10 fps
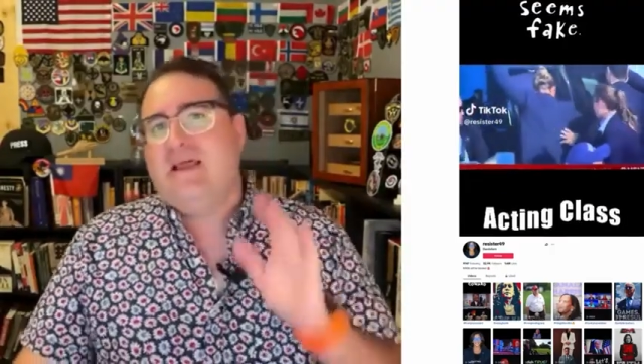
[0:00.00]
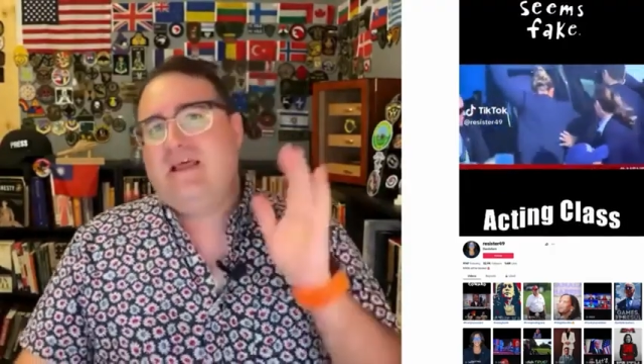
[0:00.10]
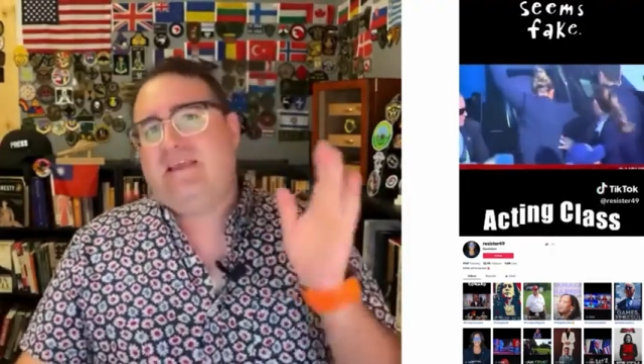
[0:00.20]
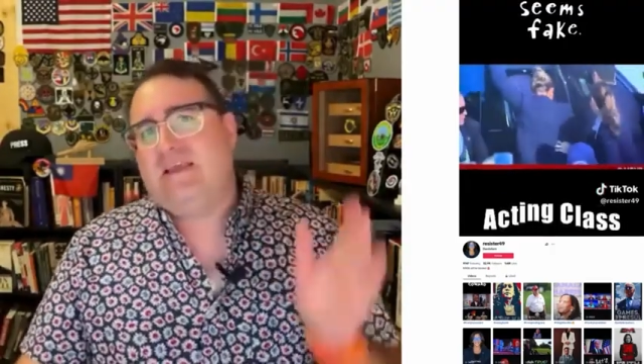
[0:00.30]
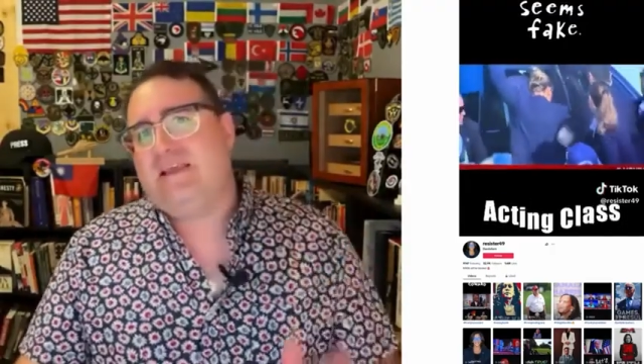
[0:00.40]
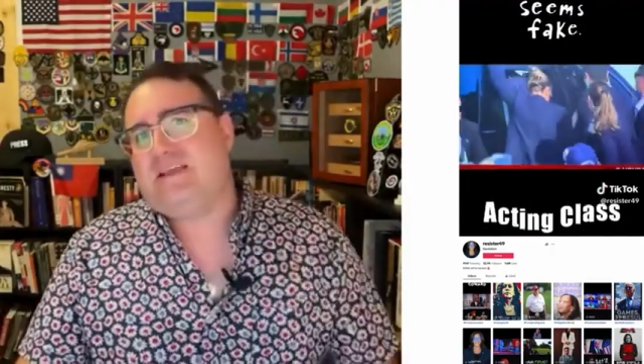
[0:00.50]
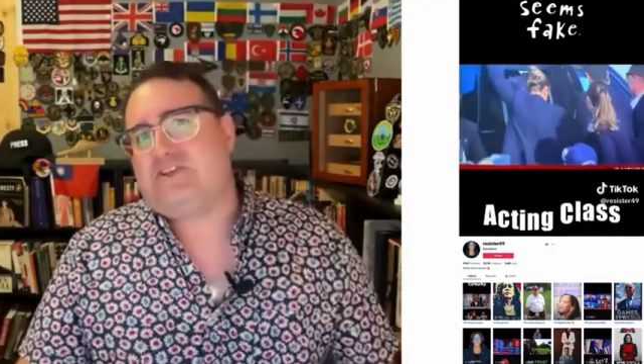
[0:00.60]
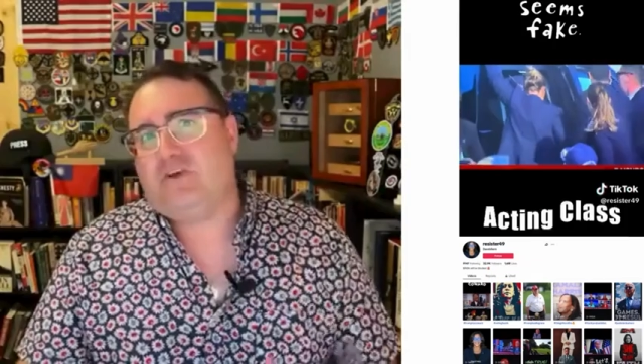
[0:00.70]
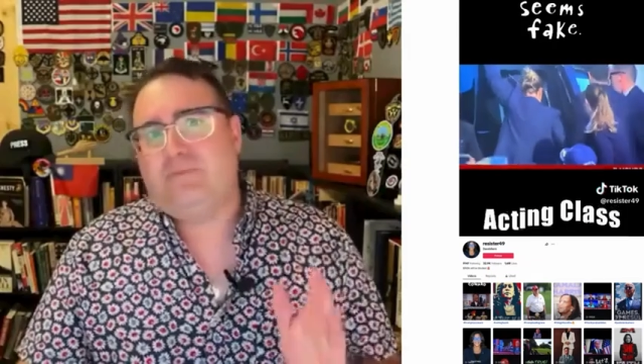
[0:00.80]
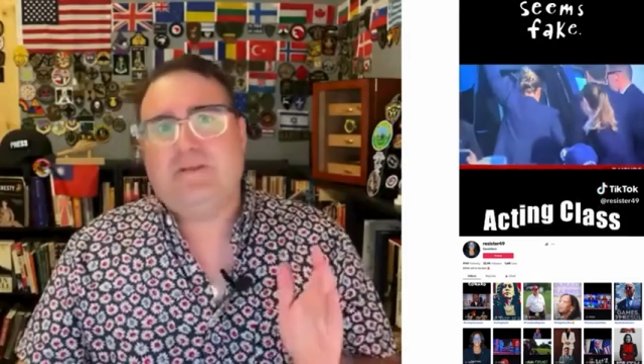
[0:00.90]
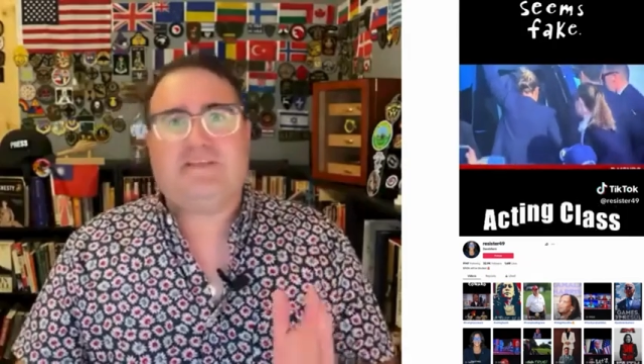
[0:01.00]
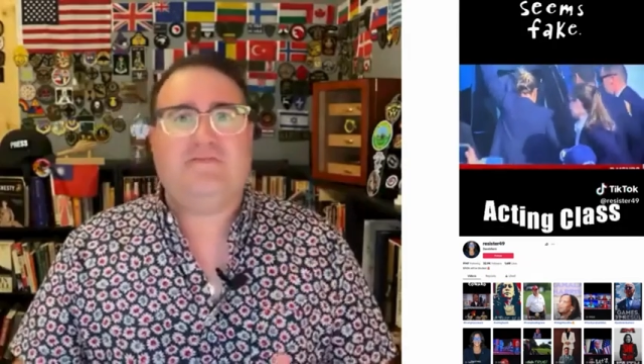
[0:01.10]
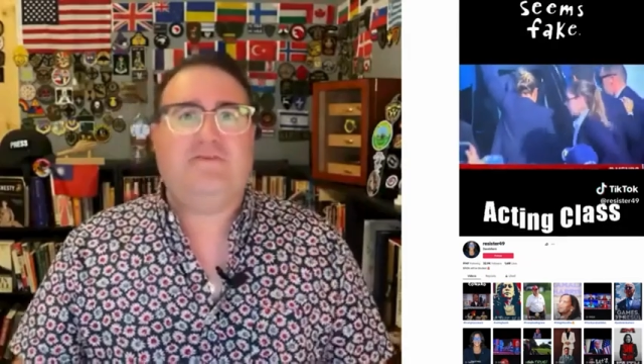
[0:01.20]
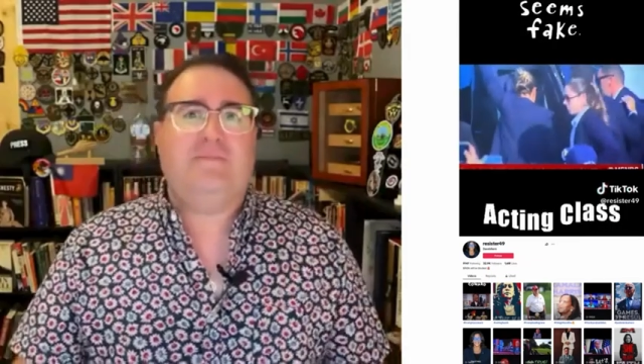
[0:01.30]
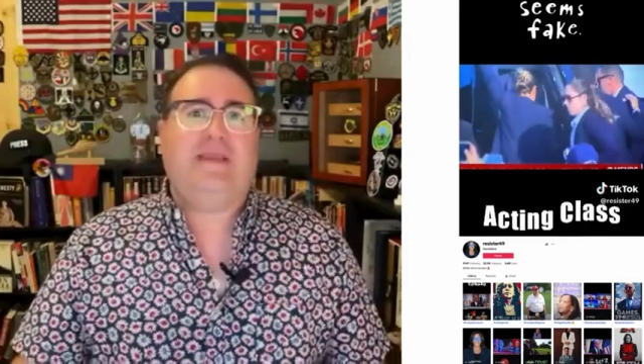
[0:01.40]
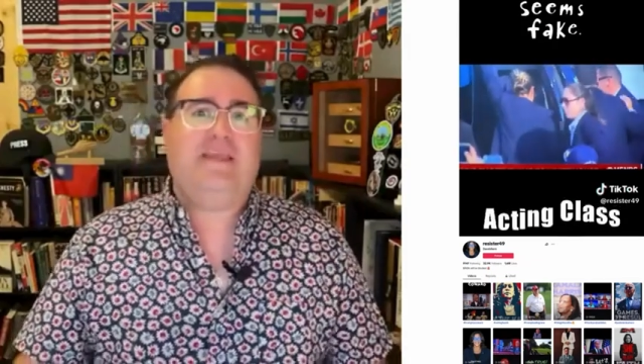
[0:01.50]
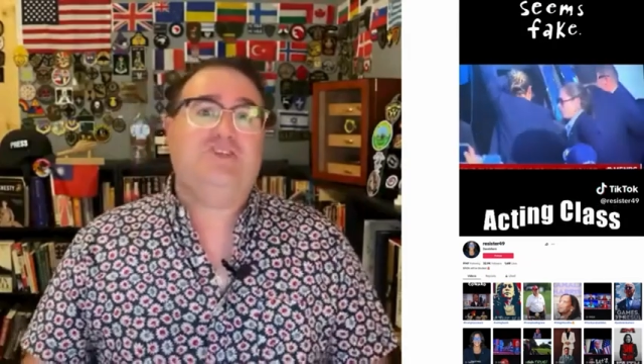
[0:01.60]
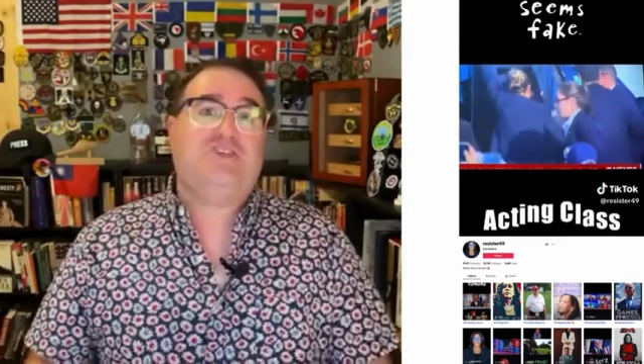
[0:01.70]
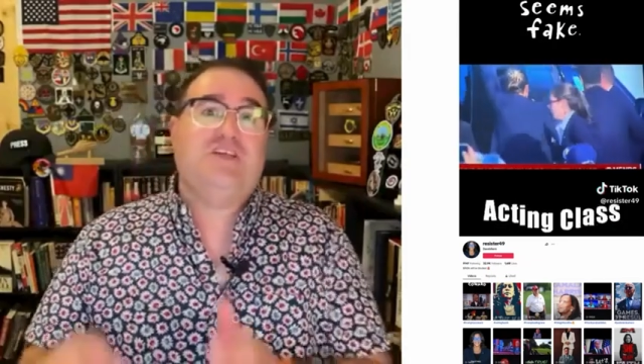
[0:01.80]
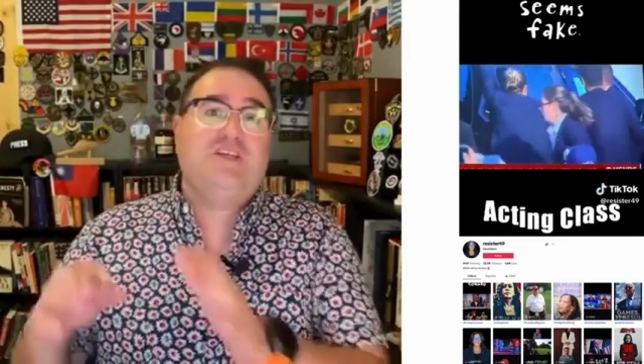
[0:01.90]
Now, the initial
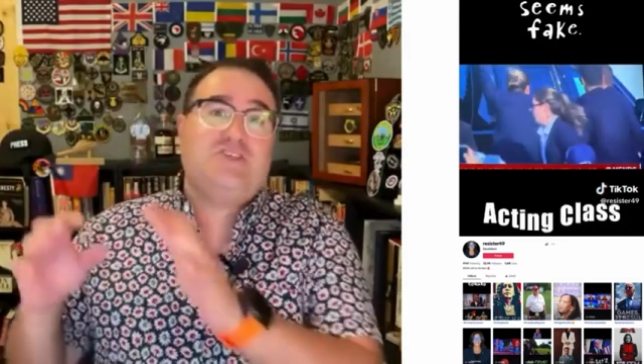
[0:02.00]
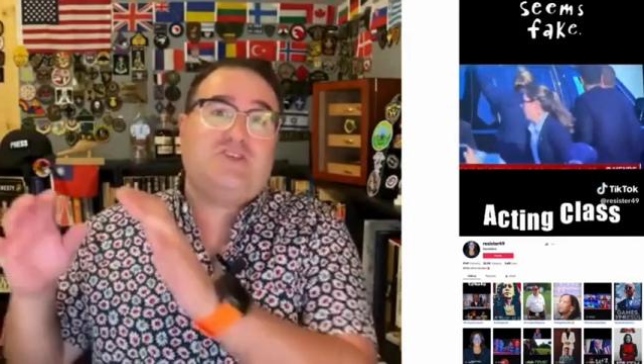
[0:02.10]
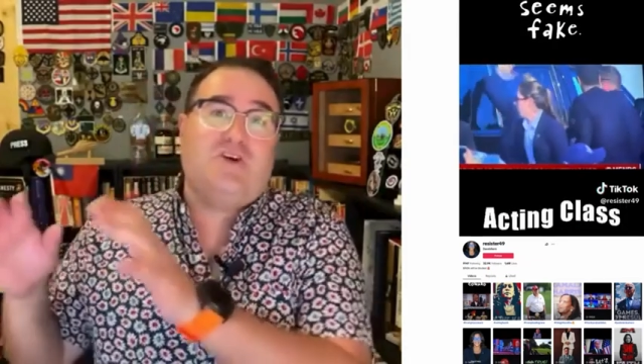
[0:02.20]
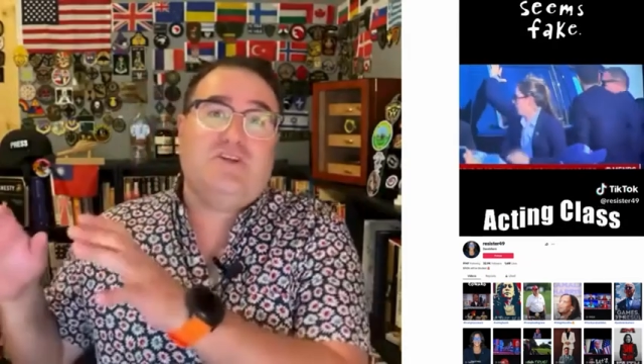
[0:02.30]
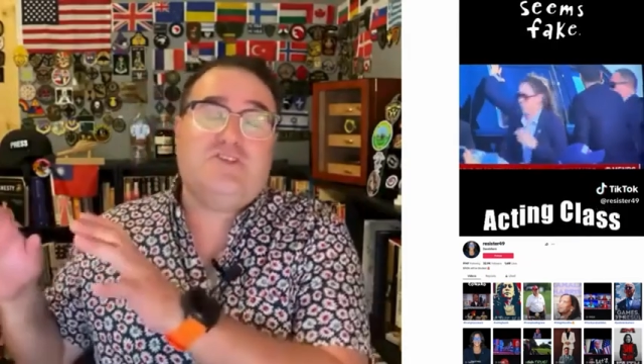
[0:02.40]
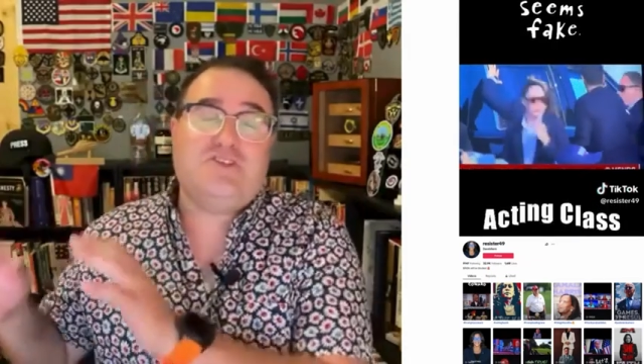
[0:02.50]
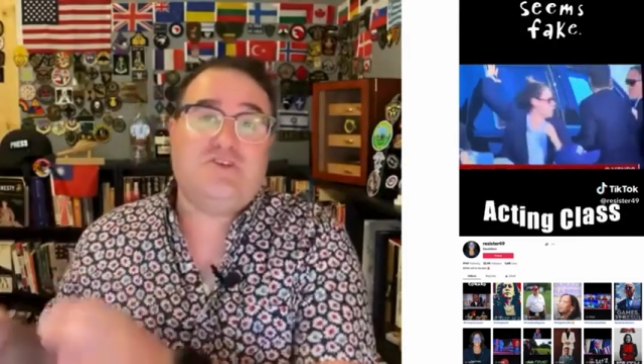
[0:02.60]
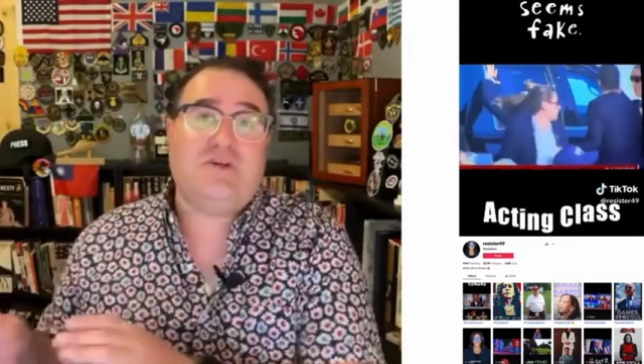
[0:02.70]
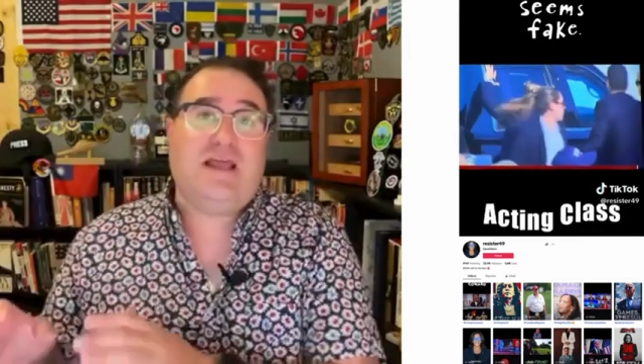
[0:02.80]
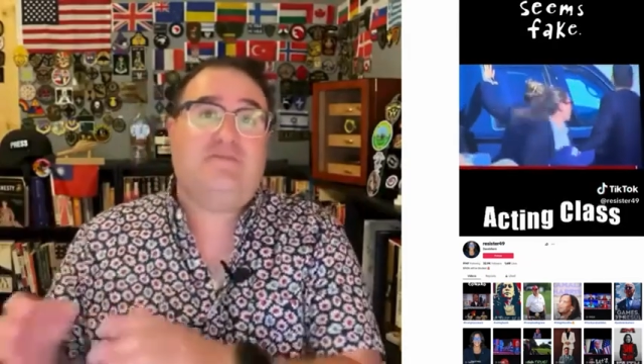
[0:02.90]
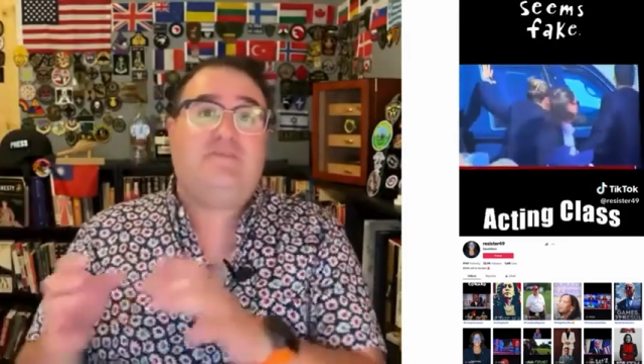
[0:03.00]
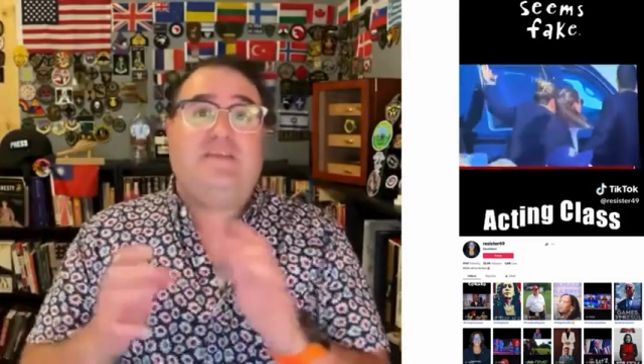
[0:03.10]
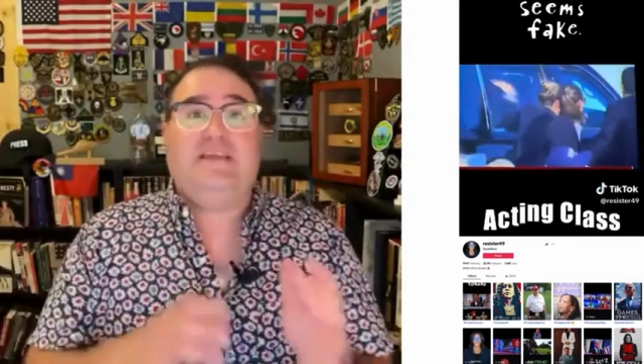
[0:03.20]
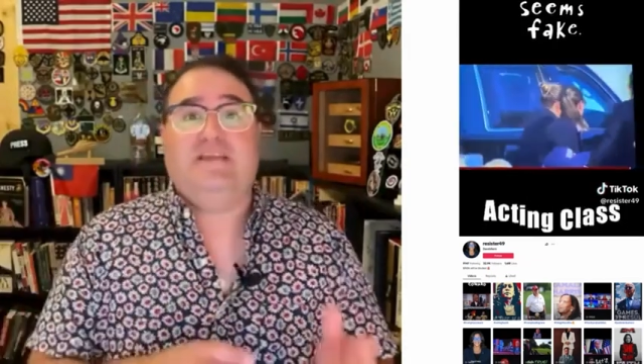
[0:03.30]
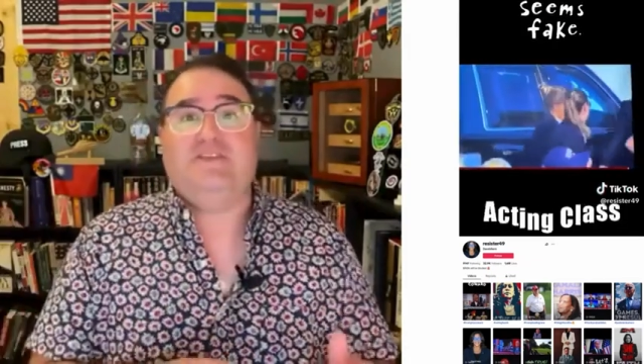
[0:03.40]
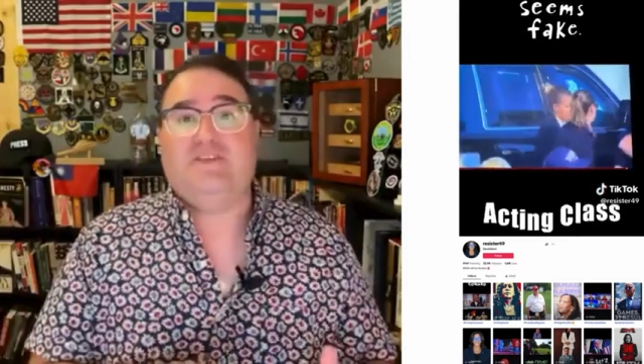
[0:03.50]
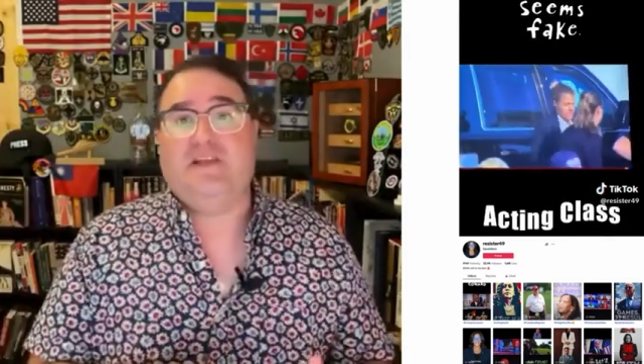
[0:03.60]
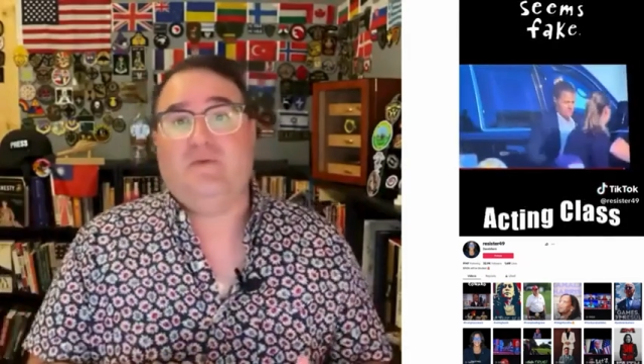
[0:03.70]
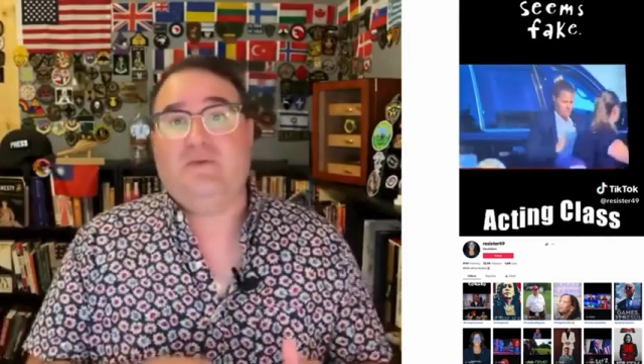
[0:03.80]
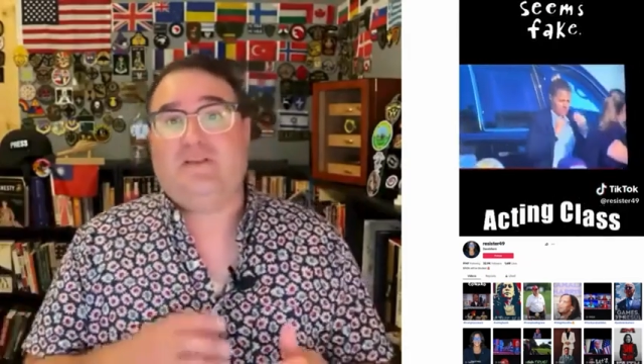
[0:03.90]
misinformation started soon after the
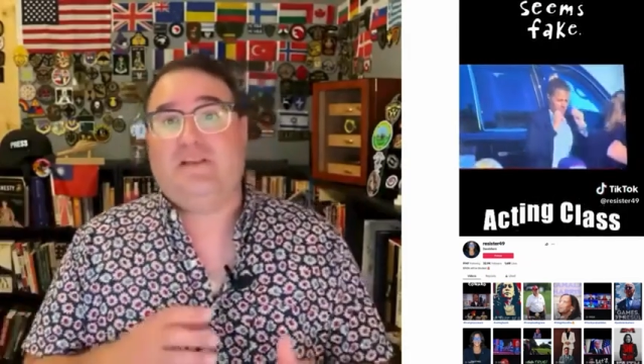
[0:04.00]
incident with